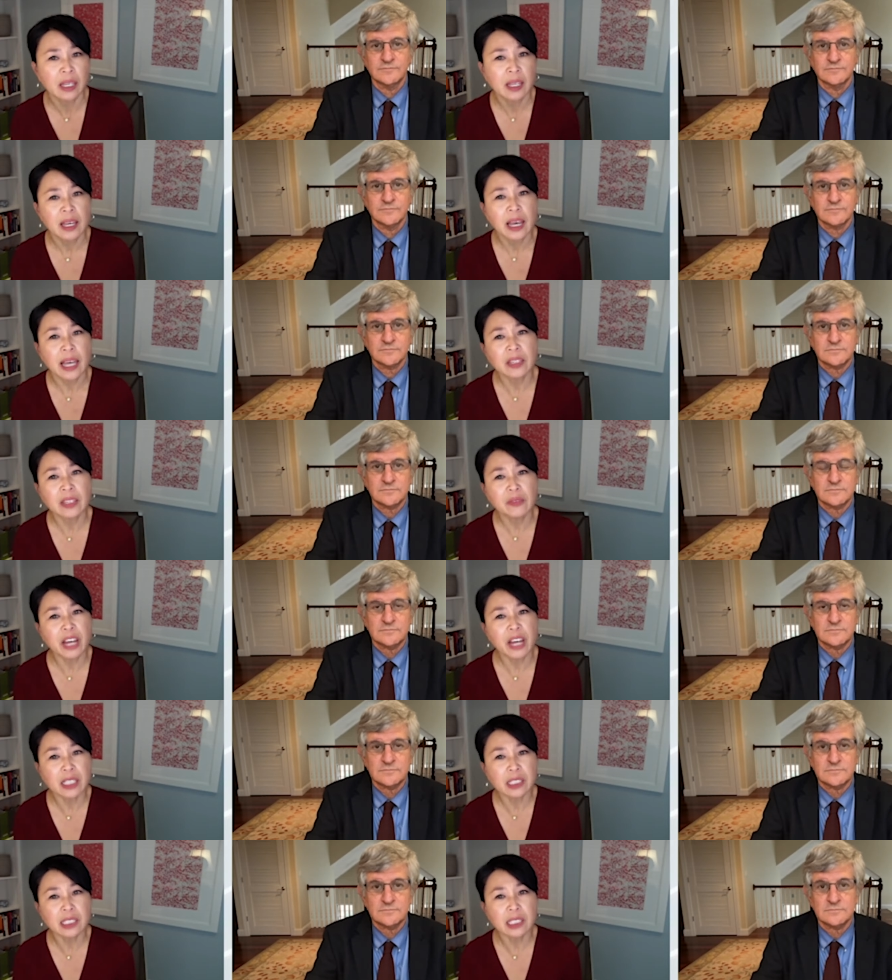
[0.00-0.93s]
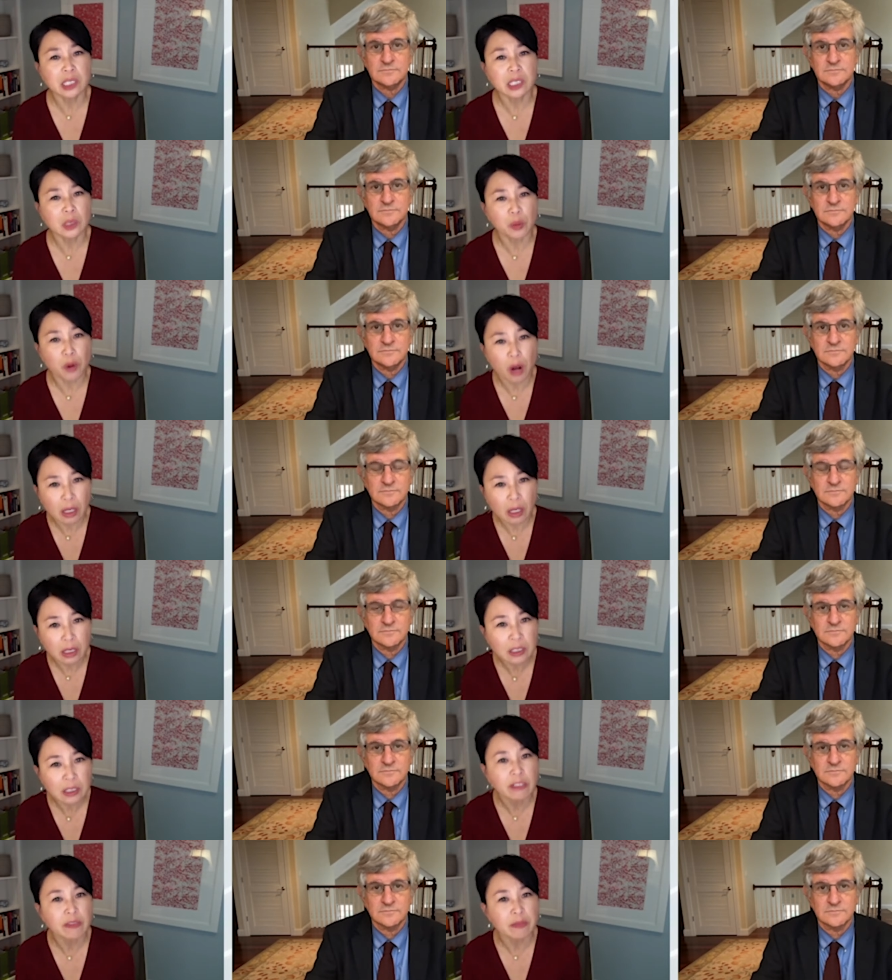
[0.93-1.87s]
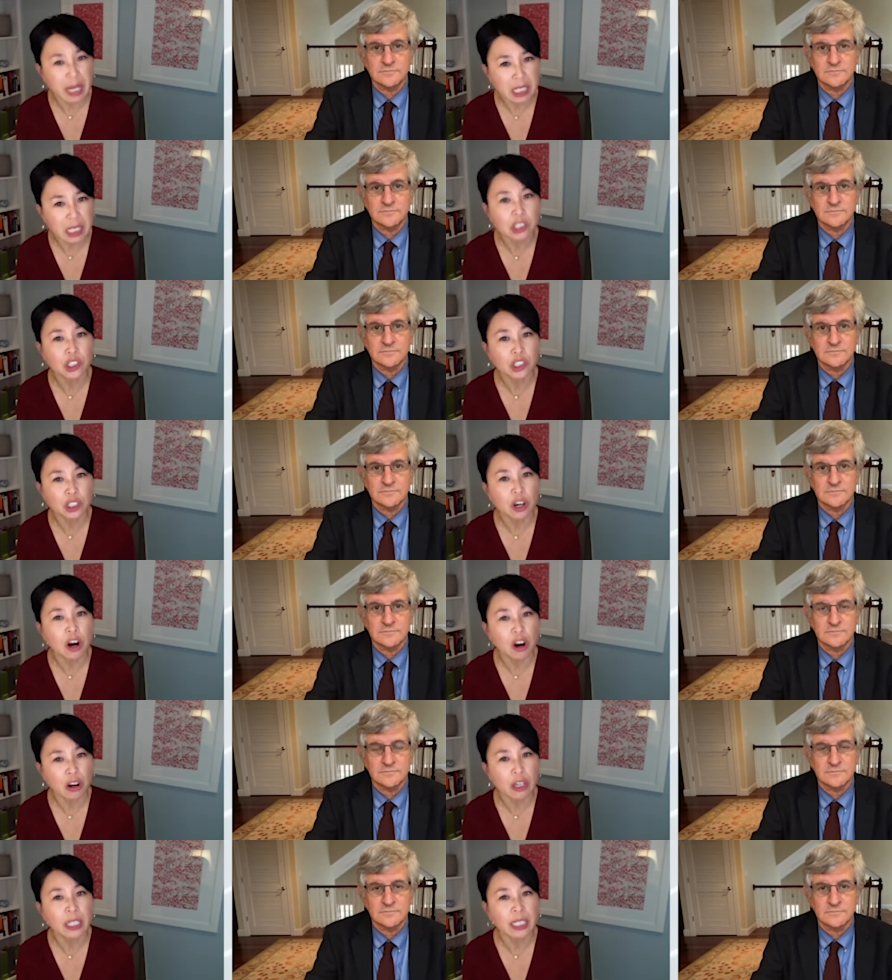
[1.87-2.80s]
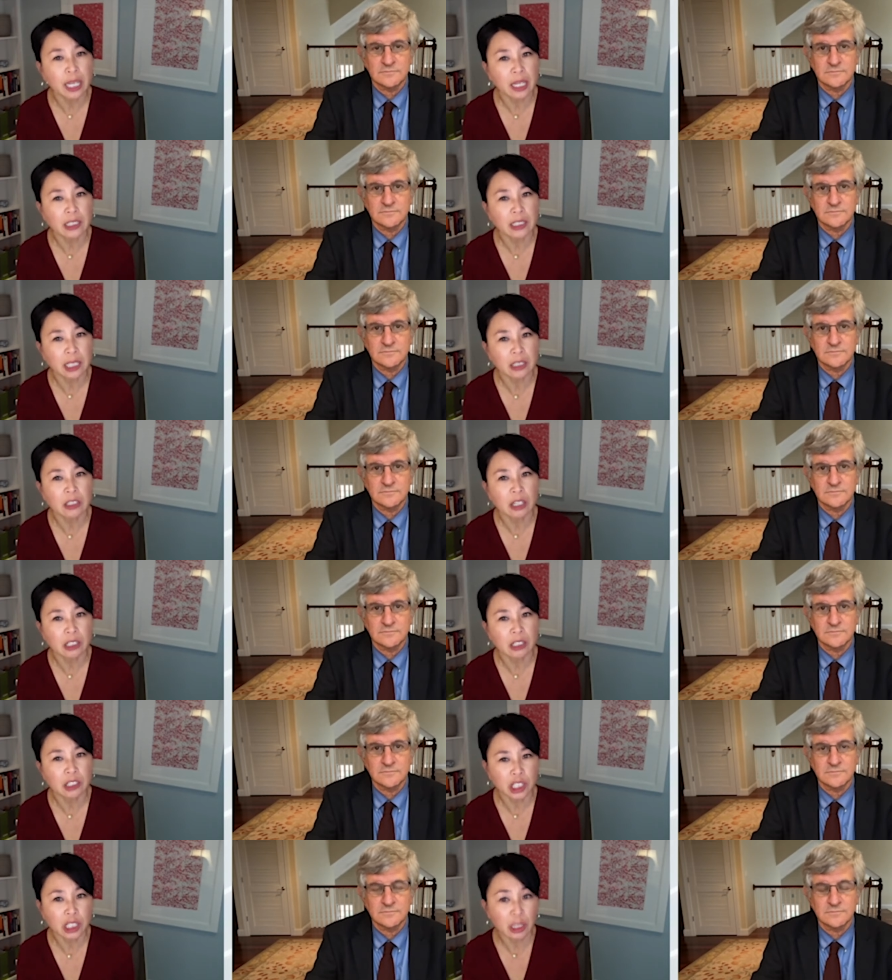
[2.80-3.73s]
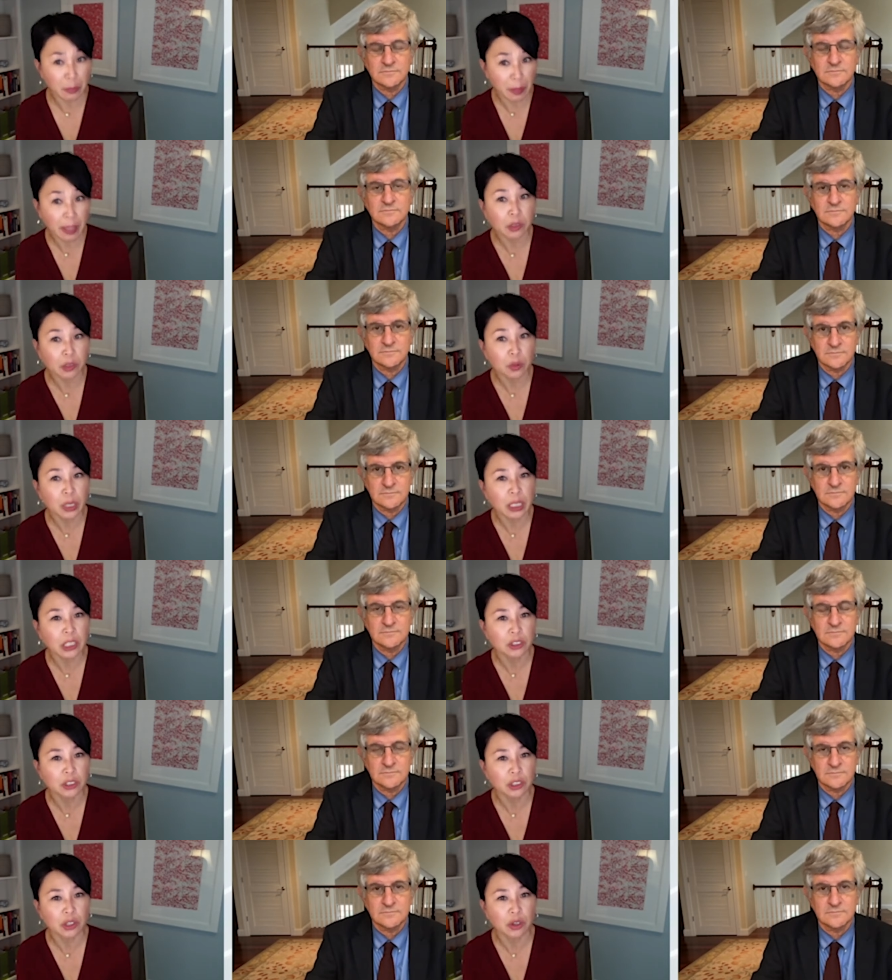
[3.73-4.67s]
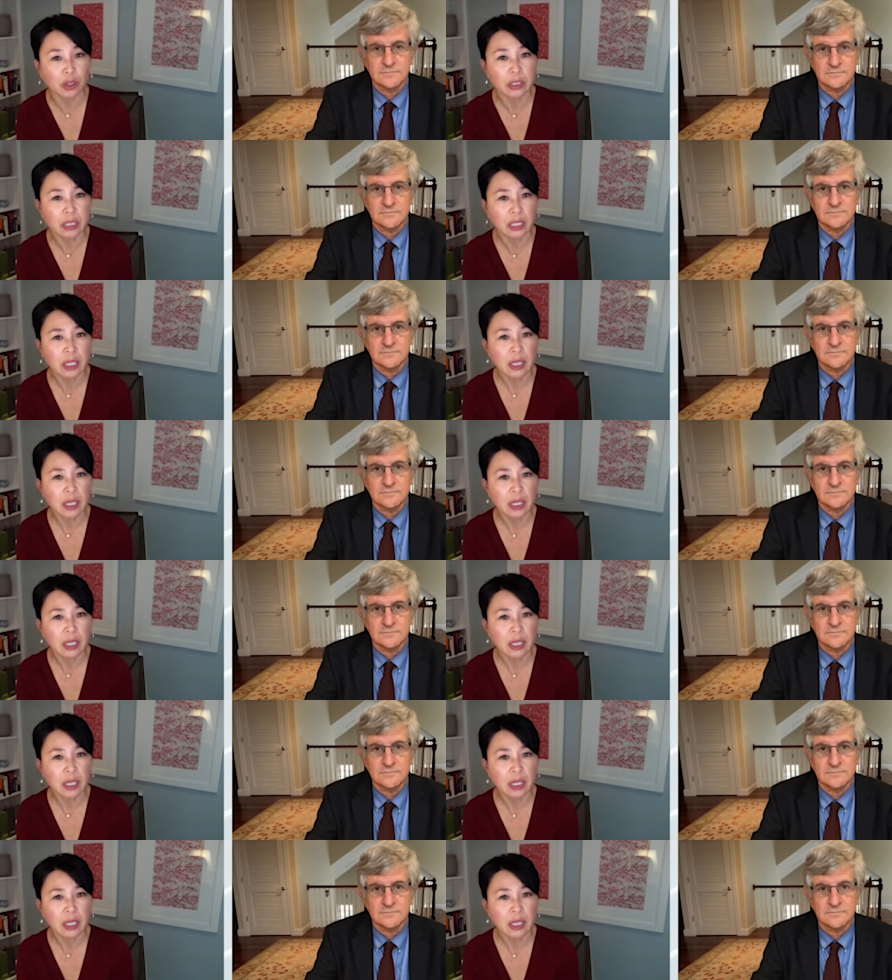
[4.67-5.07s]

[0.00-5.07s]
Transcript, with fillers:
Speaker 1: and the vaccine is a product of messenger RNA technology, about 20 years old.